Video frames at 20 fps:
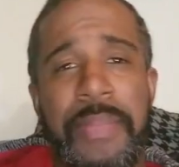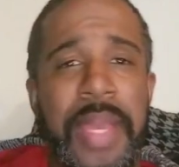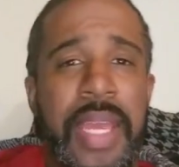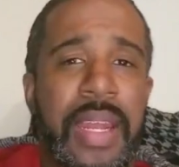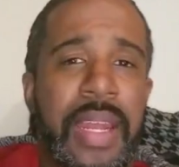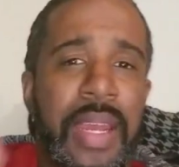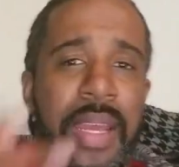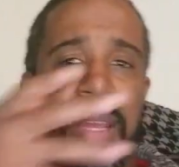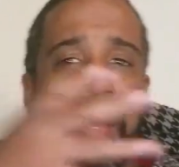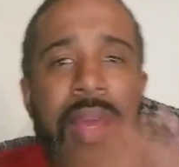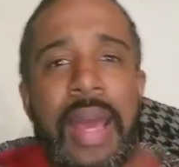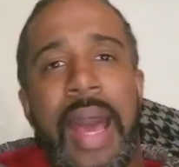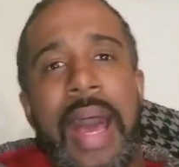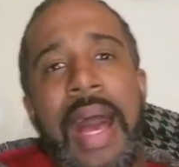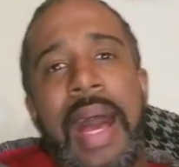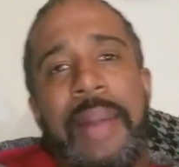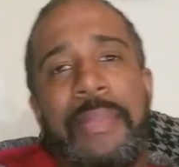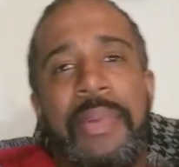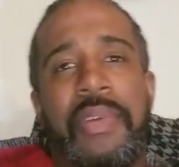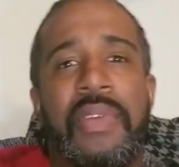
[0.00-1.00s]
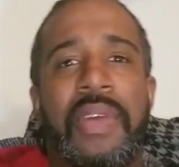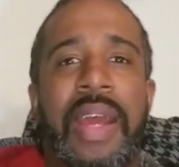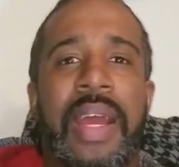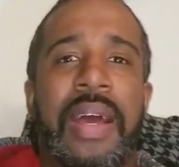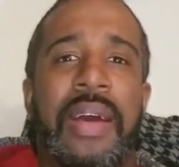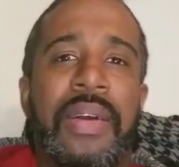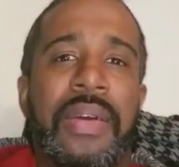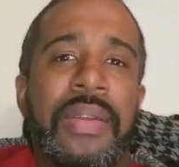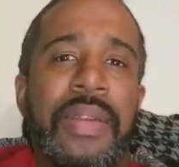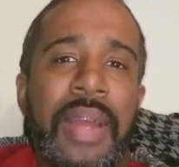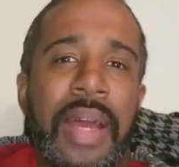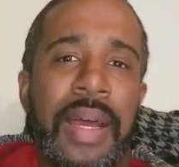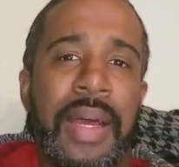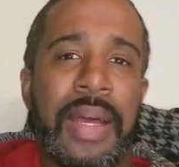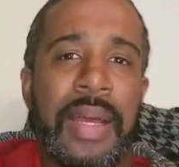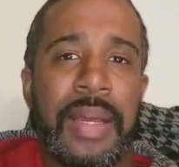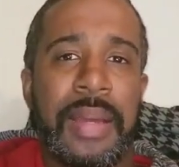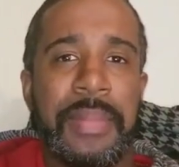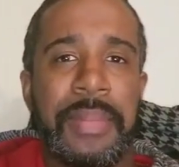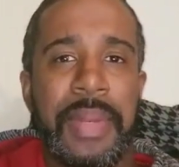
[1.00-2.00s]
me to hop around
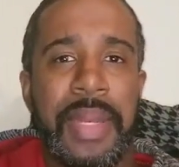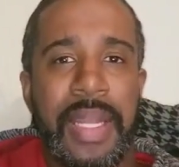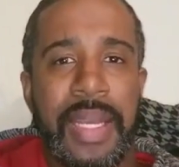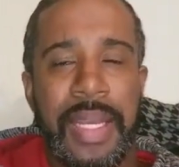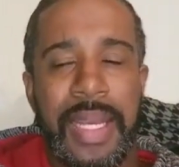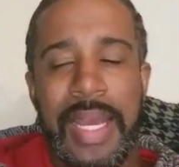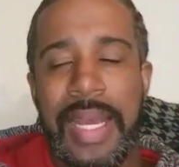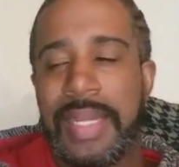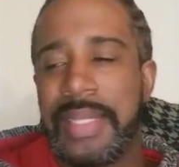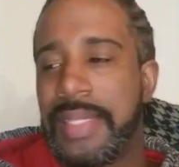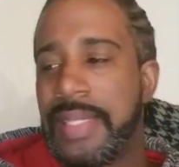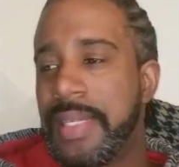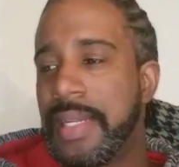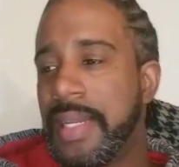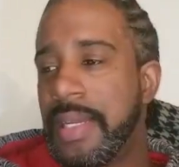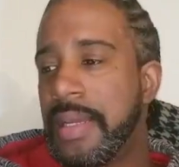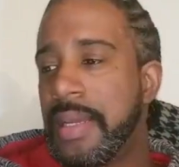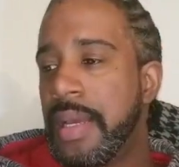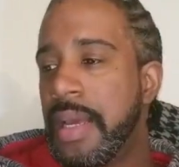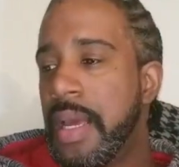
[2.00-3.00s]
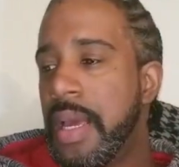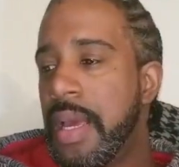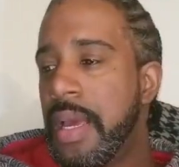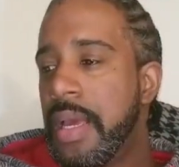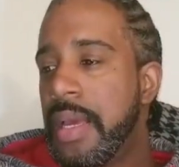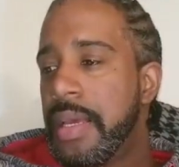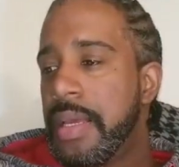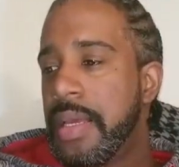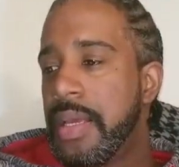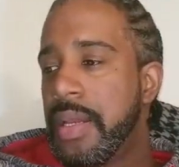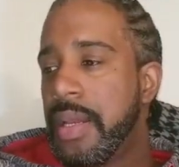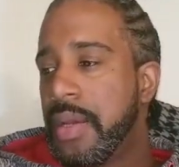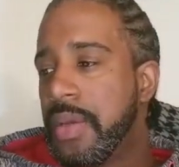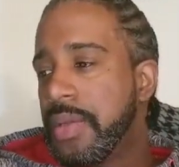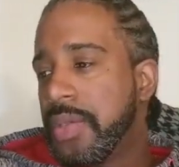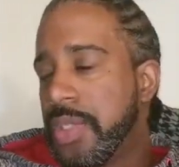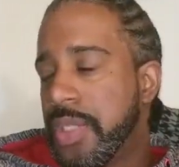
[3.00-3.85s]
the continent, you know.